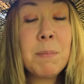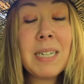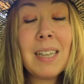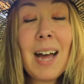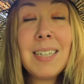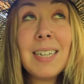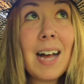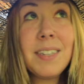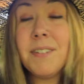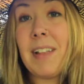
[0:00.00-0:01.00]
Put lots and
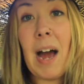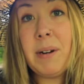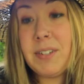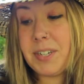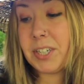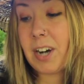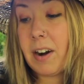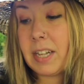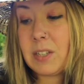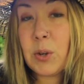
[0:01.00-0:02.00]
lots of flowers in your garden.